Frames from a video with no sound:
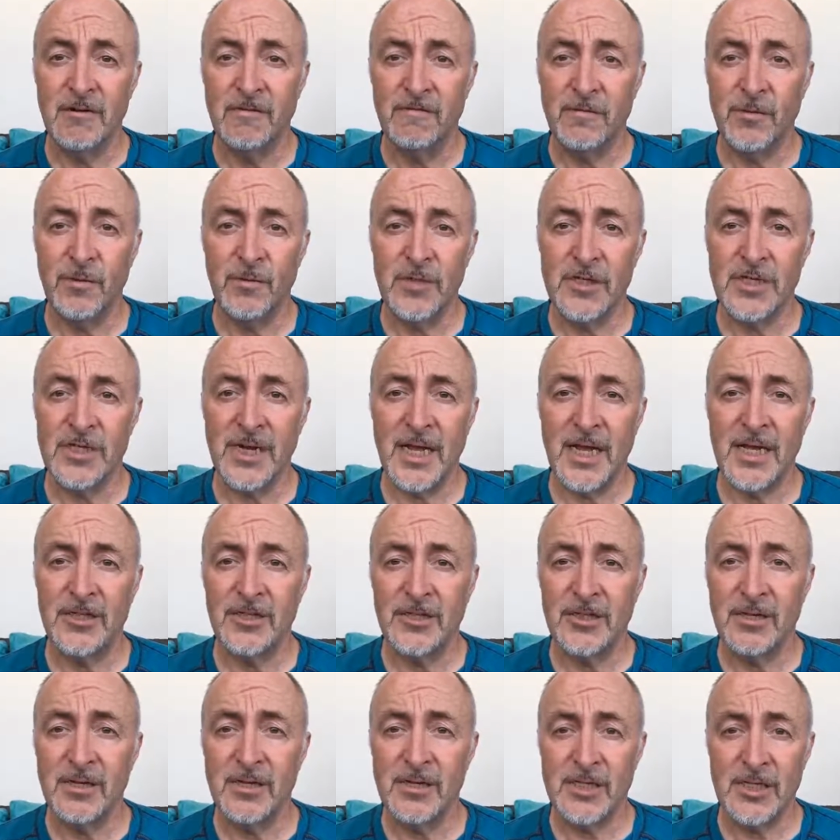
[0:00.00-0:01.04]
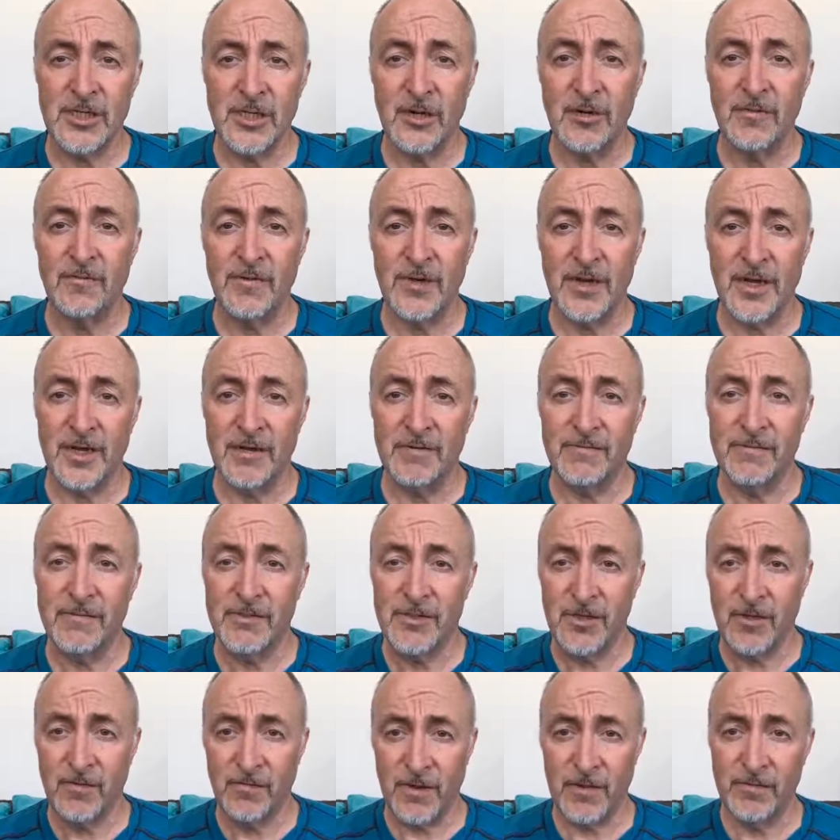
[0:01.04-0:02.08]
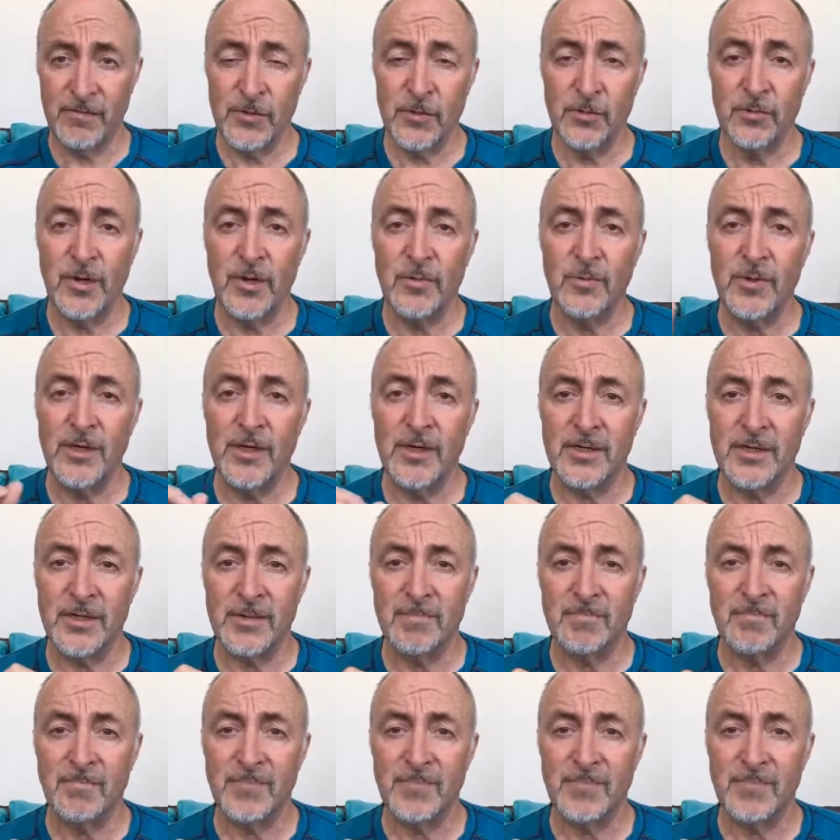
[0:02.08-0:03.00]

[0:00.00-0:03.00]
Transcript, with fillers: forward slash self love. Self love is a one word.